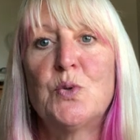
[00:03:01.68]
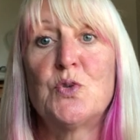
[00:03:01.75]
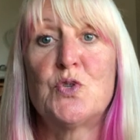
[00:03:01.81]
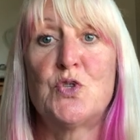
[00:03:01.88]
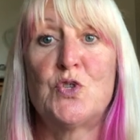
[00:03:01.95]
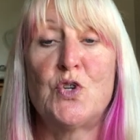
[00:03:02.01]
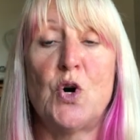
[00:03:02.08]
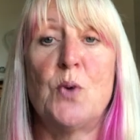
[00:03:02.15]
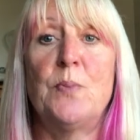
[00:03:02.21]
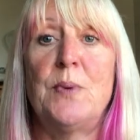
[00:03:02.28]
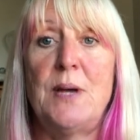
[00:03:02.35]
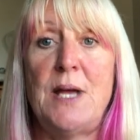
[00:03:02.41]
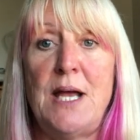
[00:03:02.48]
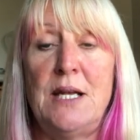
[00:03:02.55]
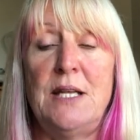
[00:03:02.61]
will stop
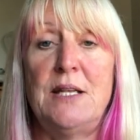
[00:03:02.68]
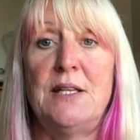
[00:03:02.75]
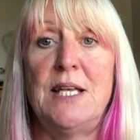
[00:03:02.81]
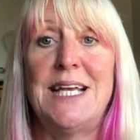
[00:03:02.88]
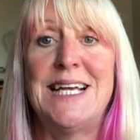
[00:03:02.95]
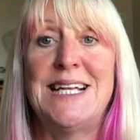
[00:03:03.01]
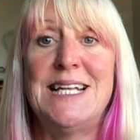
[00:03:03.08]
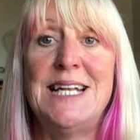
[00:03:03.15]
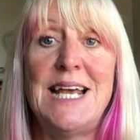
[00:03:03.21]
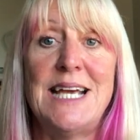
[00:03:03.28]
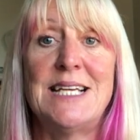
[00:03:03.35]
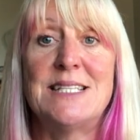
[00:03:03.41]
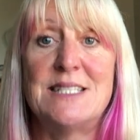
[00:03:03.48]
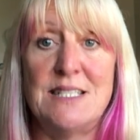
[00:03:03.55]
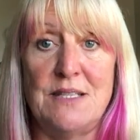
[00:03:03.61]
anything
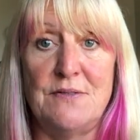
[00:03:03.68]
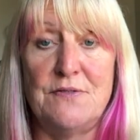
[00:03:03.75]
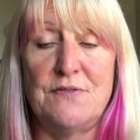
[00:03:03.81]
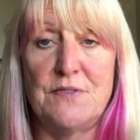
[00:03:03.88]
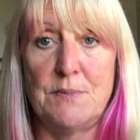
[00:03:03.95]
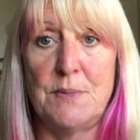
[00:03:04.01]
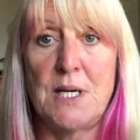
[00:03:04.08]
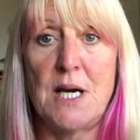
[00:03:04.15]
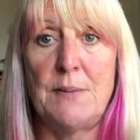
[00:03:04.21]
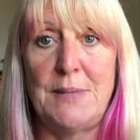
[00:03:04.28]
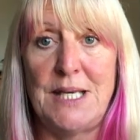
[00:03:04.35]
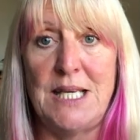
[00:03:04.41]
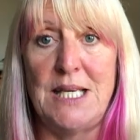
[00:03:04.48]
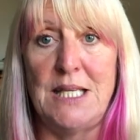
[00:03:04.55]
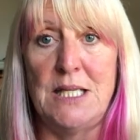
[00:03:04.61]
negative from
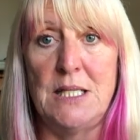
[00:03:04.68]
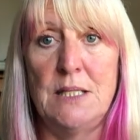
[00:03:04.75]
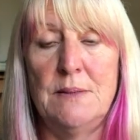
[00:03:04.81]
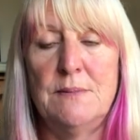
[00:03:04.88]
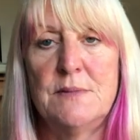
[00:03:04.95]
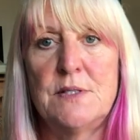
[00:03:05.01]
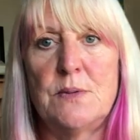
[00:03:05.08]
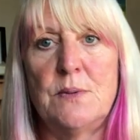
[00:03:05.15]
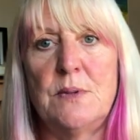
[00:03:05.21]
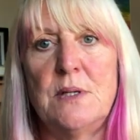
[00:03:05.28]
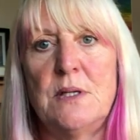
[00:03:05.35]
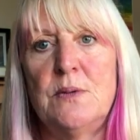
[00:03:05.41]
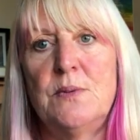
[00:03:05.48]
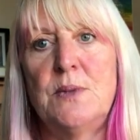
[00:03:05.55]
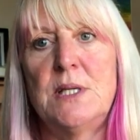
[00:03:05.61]
coming in. So
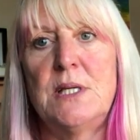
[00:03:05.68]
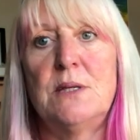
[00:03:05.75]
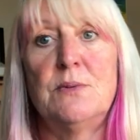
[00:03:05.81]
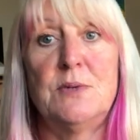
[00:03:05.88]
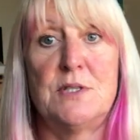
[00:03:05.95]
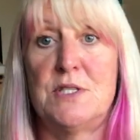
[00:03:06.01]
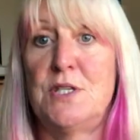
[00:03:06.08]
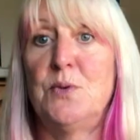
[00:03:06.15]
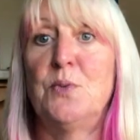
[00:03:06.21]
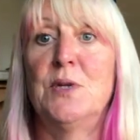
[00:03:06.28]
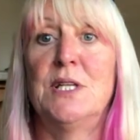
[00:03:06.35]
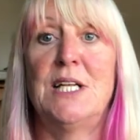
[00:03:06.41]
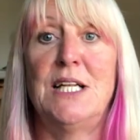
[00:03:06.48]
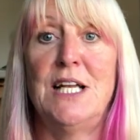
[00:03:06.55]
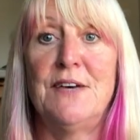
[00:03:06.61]
we, we still
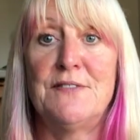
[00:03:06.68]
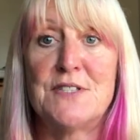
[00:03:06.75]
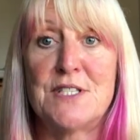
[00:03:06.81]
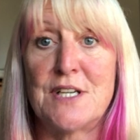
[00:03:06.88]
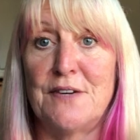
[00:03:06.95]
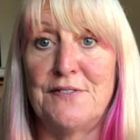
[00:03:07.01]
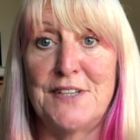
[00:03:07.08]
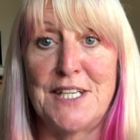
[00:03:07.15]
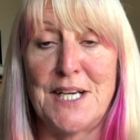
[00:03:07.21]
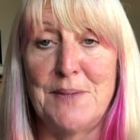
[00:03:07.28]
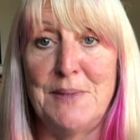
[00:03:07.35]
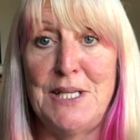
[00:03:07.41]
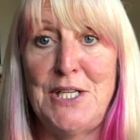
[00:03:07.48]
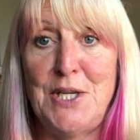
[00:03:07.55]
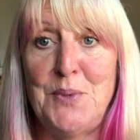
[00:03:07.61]
want the love stuff to
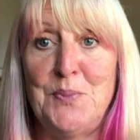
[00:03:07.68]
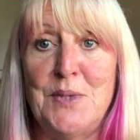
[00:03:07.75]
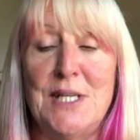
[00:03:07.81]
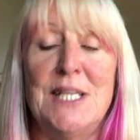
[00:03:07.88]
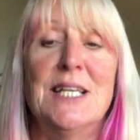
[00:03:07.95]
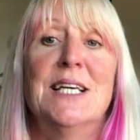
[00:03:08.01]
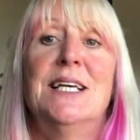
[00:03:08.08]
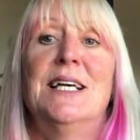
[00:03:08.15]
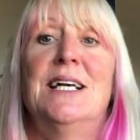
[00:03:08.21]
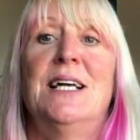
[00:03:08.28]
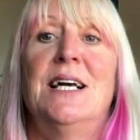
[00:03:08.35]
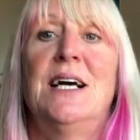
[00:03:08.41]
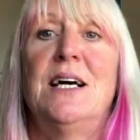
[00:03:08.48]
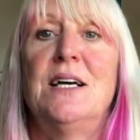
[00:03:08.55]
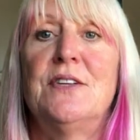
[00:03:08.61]
come in, don't we?
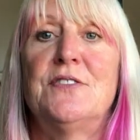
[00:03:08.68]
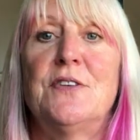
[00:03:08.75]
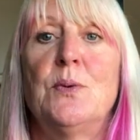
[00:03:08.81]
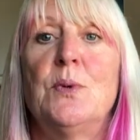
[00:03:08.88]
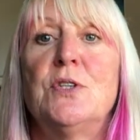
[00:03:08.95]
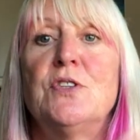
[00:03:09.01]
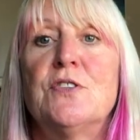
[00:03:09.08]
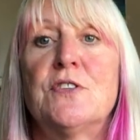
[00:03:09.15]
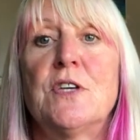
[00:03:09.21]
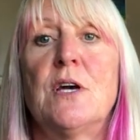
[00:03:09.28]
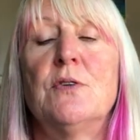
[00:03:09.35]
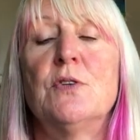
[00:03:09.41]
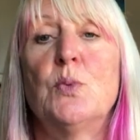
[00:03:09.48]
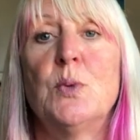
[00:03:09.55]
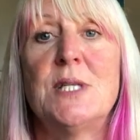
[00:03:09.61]
Uh, so we're just
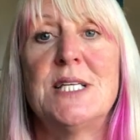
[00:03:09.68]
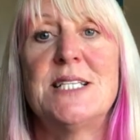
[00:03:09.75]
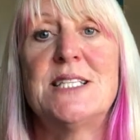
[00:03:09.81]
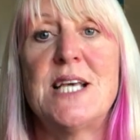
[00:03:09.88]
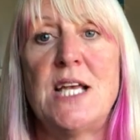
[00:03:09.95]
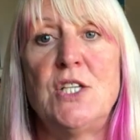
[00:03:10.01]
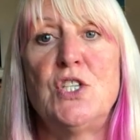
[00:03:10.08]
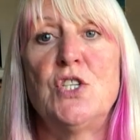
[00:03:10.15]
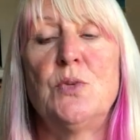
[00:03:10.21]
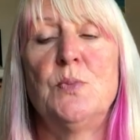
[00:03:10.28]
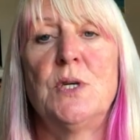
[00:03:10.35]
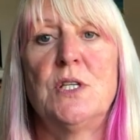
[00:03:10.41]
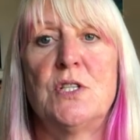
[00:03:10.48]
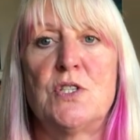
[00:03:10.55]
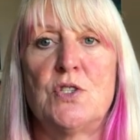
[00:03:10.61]
going to, with intention,
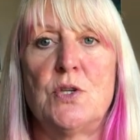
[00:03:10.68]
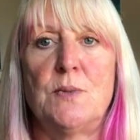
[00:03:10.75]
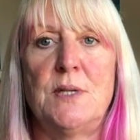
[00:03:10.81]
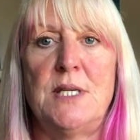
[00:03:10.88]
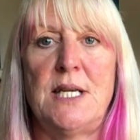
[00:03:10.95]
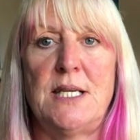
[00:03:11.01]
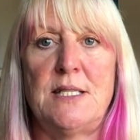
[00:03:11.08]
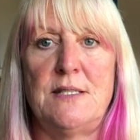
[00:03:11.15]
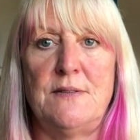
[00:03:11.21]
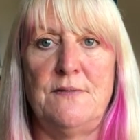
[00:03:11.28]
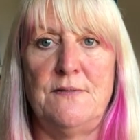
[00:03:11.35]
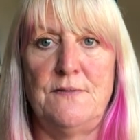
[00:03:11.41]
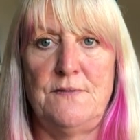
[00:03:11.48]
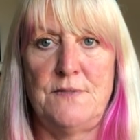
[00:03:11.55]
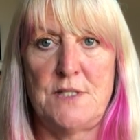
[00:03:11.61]
we're going to stop the negative
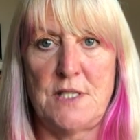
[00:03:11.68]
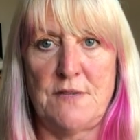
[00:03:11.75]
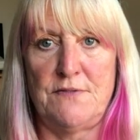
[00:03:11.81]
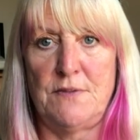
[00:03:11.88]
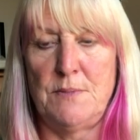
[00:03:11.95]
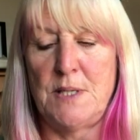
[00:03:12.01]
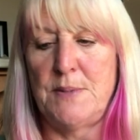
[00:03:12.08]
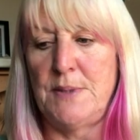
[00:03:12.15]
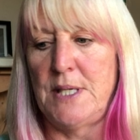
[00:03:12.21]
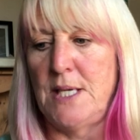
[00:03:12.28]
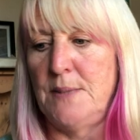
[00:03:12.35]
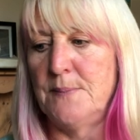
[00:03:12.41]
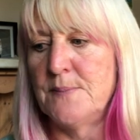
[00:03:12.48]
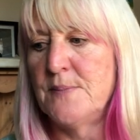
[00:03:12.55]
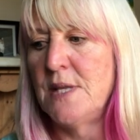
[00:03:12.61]
stuff from coming in.